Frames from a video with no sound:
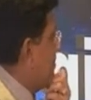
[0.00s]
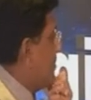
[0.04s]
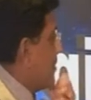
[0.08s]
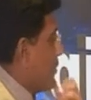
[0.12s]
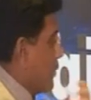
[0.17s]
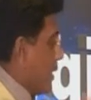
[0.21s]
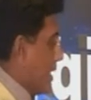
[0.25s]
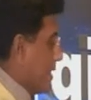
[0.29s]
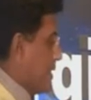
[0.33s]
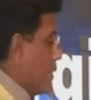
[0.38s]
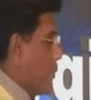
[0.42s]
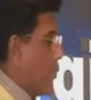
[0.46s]

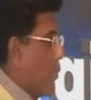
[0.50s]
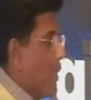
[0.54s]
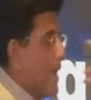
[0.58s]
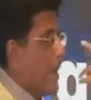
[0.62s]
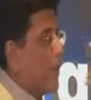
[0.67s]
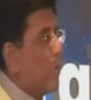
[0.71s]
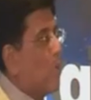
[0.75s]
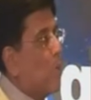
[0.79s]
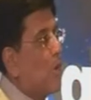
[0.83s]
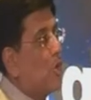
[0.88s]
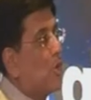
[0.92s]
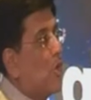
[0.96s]
where the
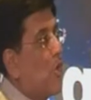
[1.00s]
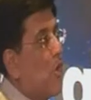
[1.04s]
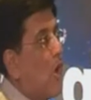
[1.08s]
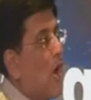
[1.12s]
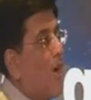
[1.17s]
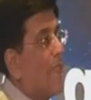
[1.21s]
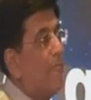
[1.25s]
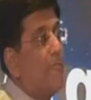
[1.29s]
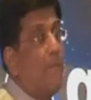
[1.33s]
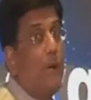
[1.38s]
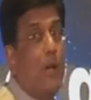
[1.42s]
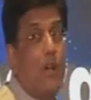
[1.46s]
wick would
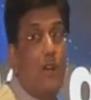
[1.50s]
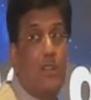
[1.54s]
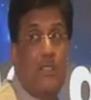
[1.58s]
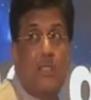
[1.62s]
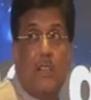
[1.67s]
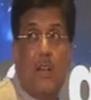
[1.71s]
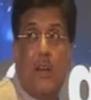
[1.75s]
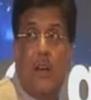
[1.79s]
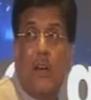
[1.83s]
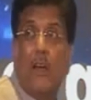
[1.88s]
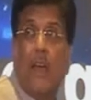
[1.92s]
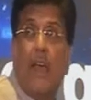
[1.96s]
go off because
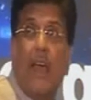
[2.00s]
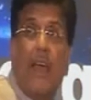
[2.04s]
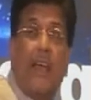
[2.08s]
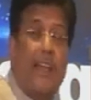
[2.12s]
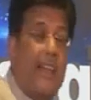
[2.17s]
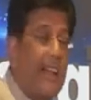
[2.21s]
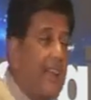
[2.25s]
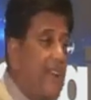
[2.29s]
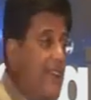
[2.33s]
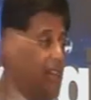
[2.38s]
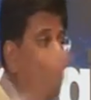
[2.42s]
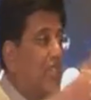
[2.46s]
the air
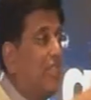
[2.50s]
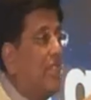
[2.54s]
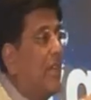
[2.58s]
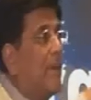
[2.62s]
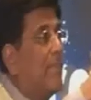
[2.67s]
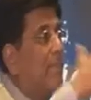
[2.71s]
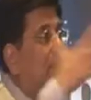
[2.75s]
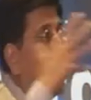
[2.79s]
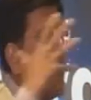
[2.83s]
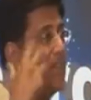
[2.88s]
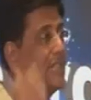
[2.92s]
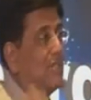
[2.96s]

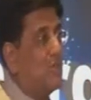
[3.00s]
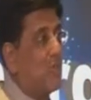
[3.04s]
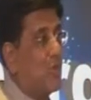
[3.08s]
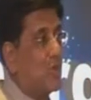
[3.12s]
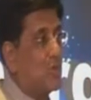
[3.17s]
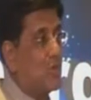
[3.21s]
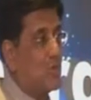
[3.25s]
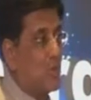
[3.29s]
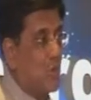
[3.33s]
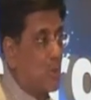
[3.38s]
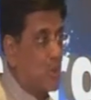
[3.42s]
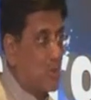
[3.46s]
conditioner blast
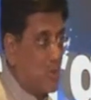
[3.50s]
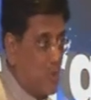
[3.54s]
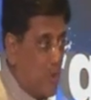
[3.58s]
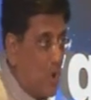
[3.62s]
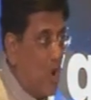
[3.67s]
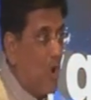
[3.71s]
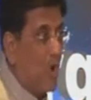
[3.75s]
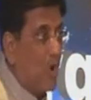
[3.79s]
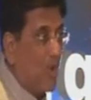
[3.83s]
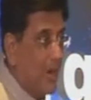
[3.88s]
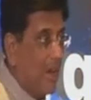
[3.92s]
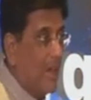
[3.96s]
was so
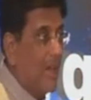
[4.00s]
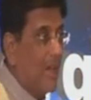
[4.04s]
strong.